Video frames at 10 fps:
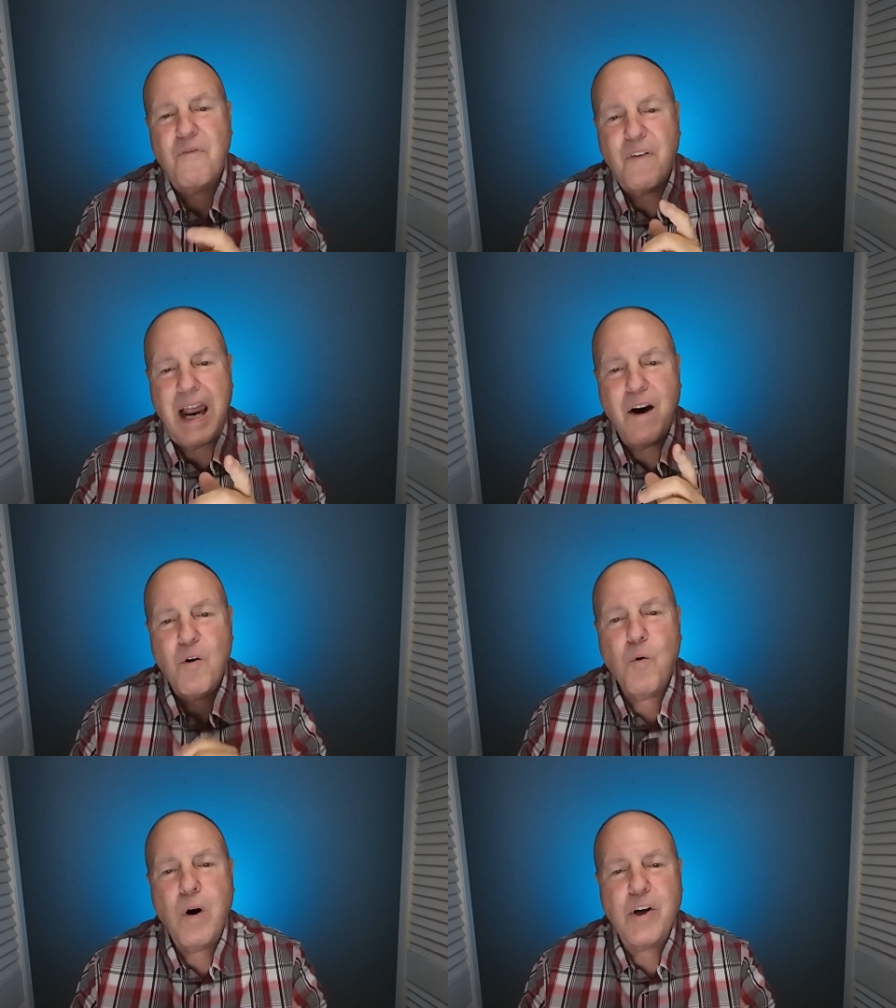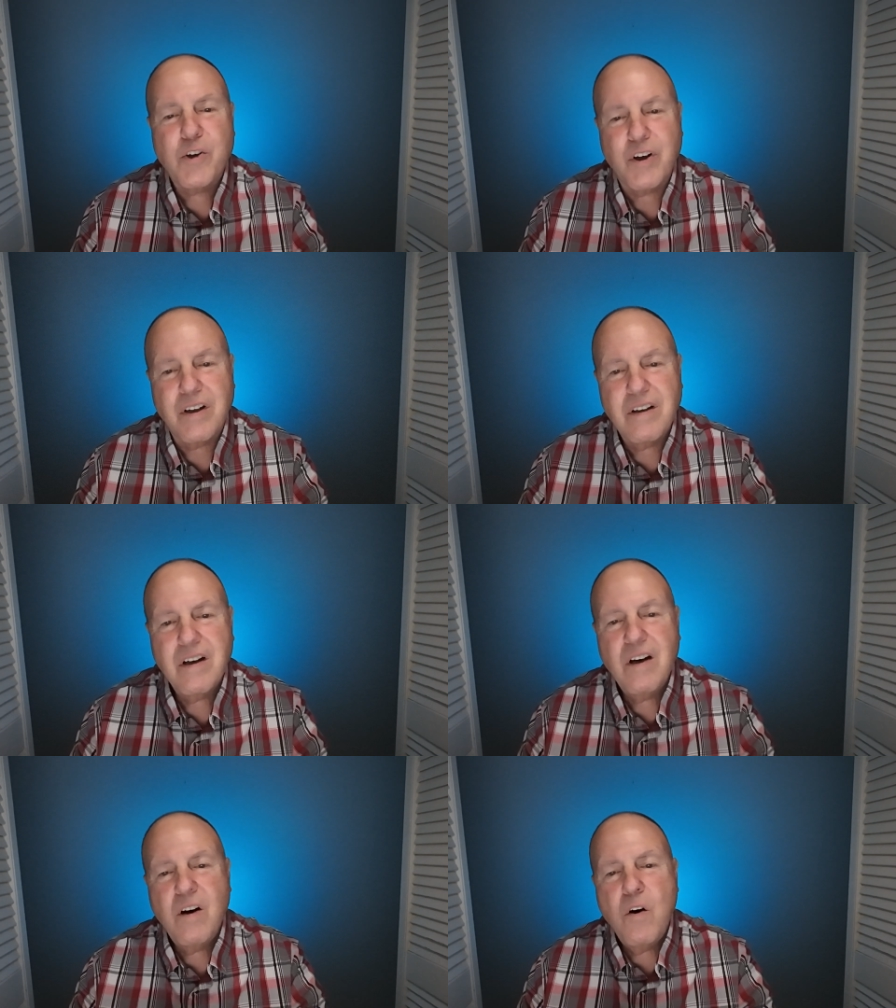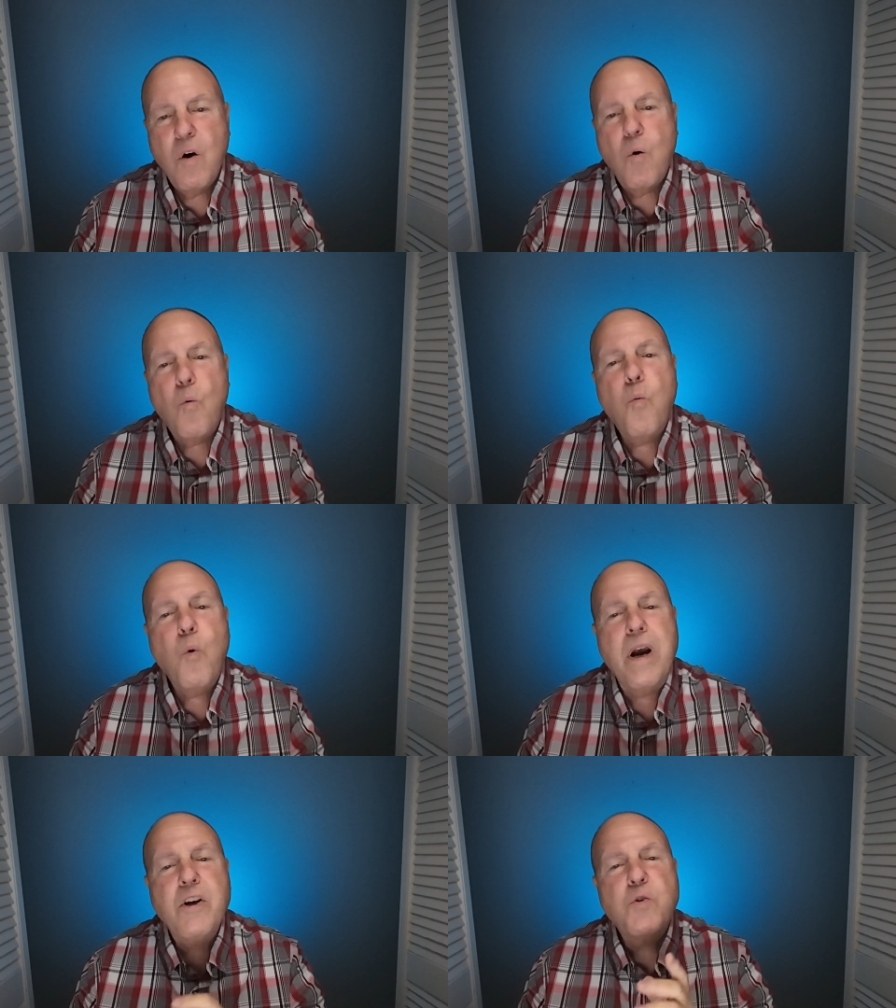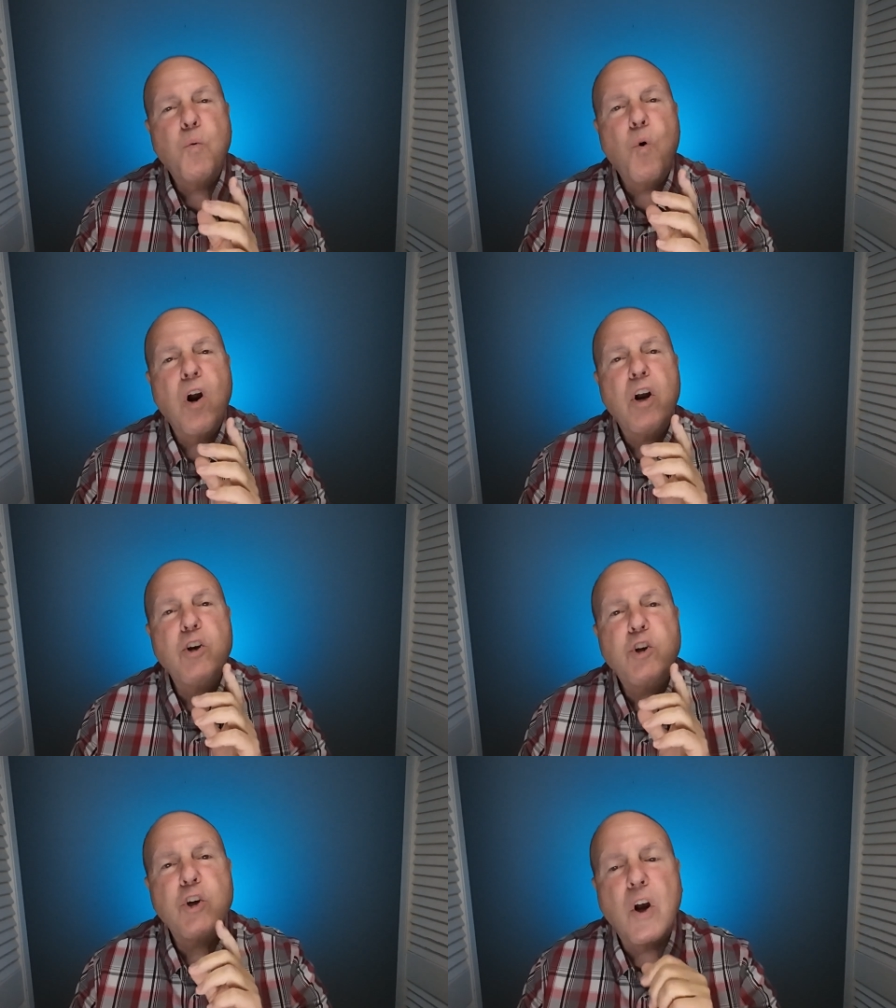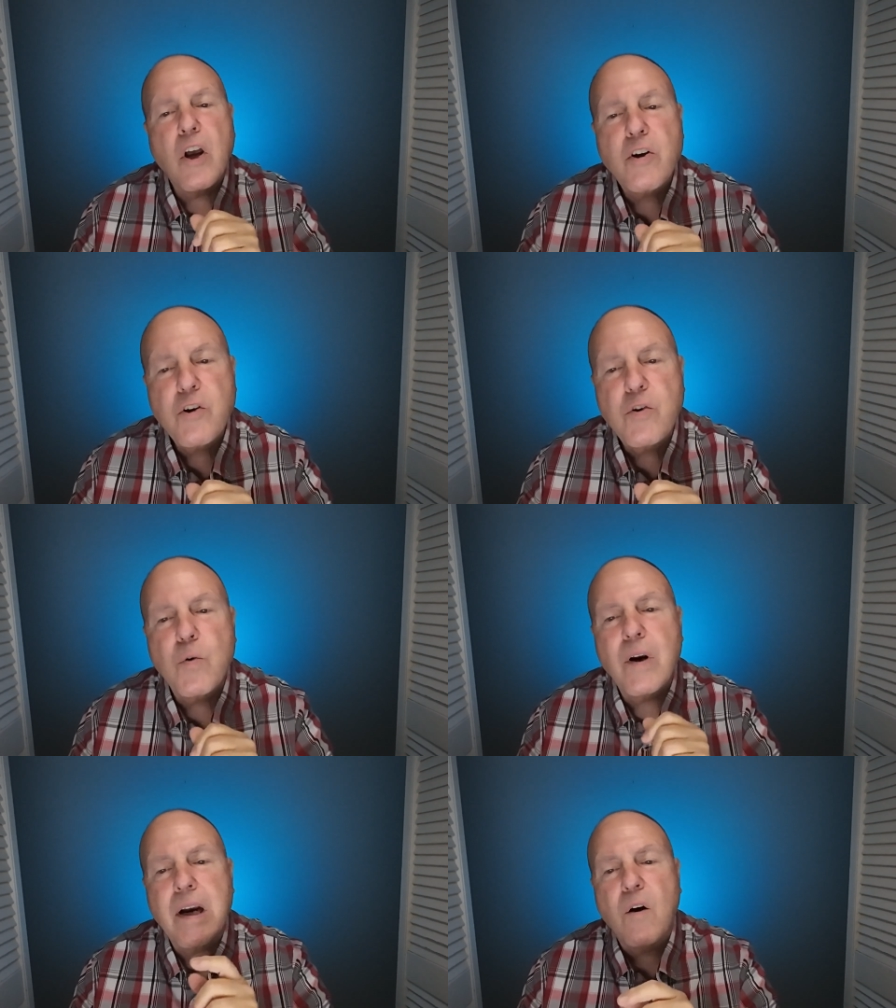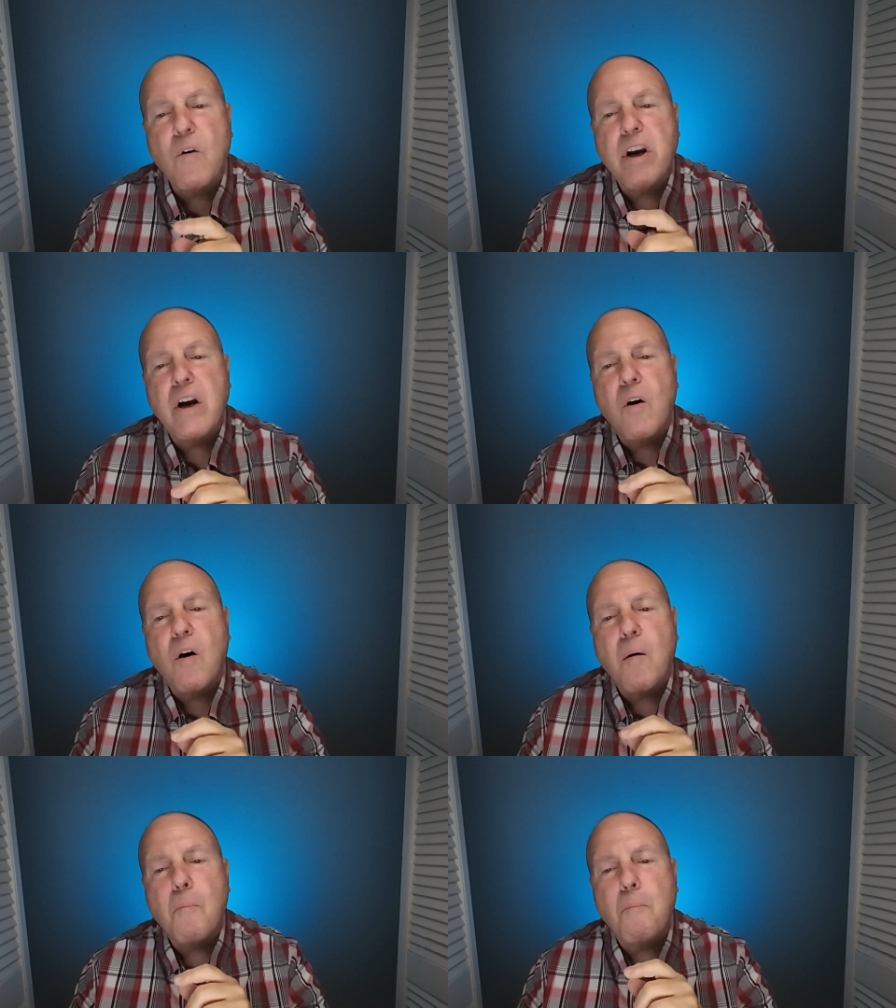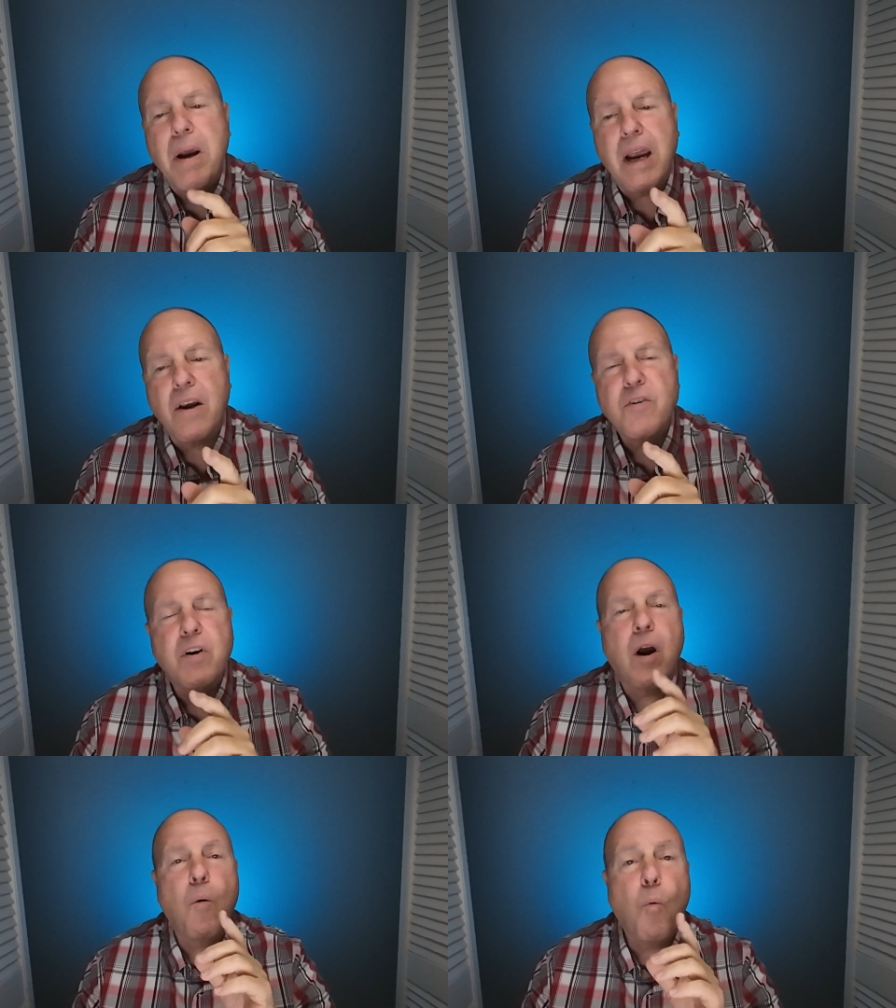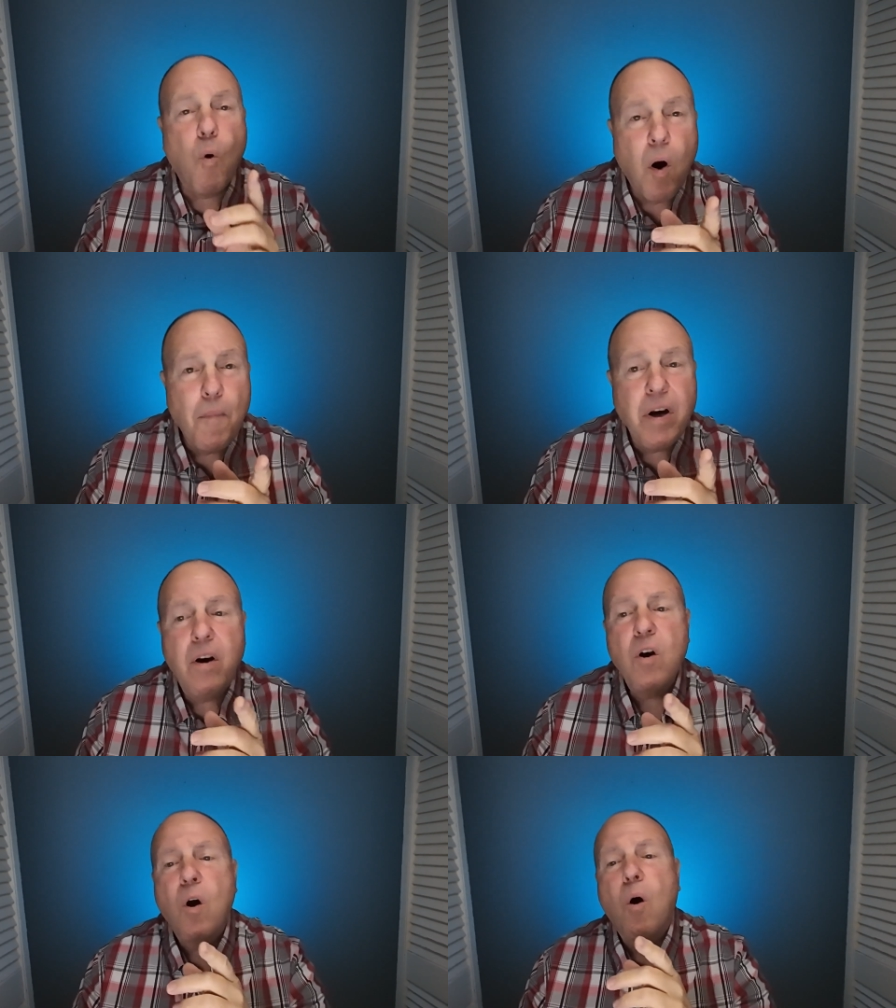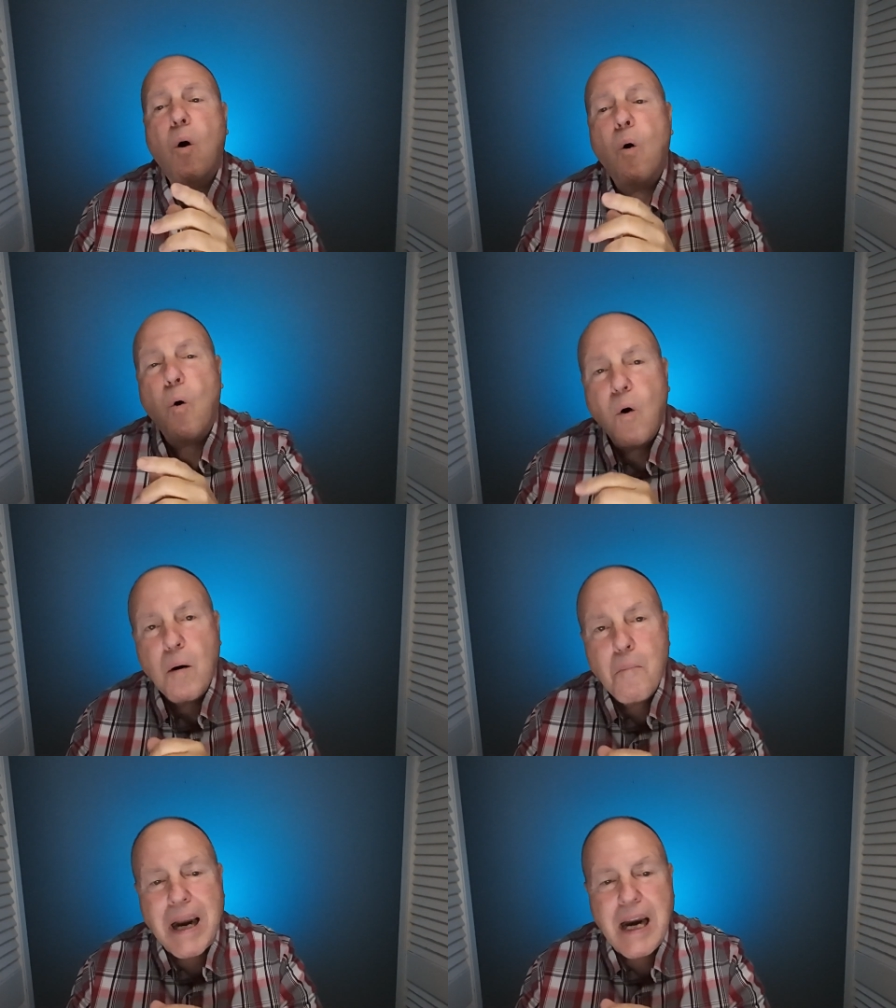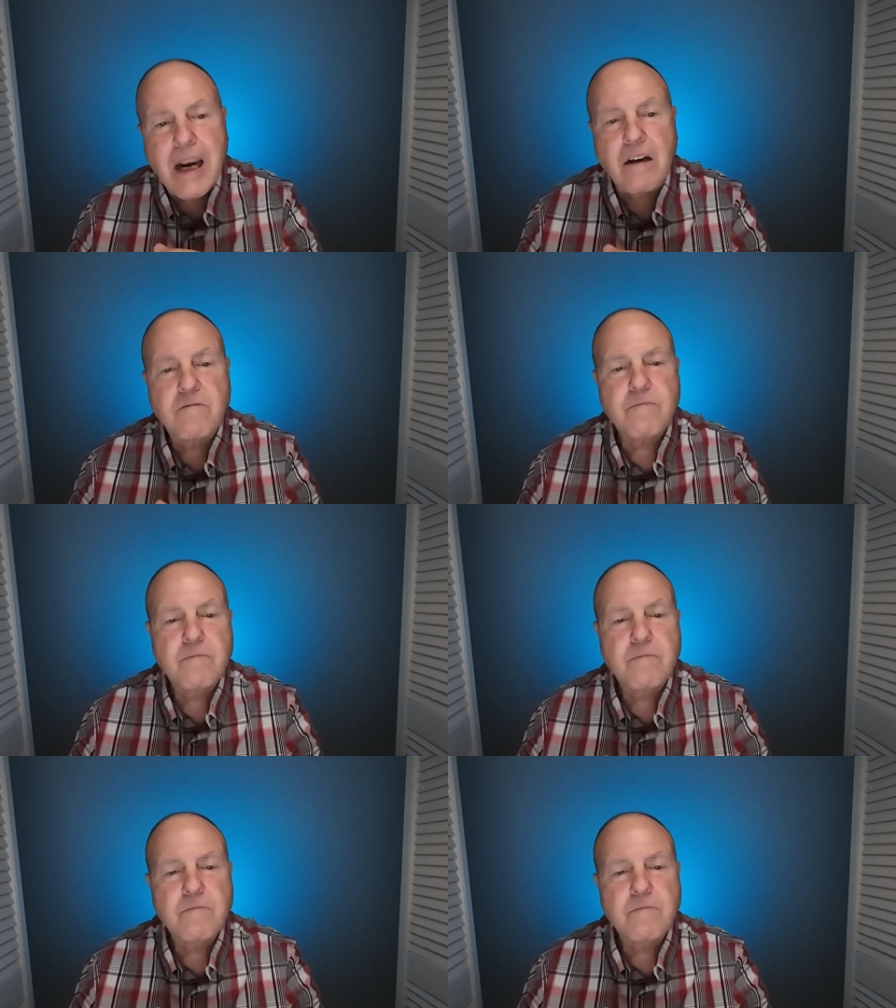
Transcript: Final question. Which one adjusts to an LDR best, a woman or a man?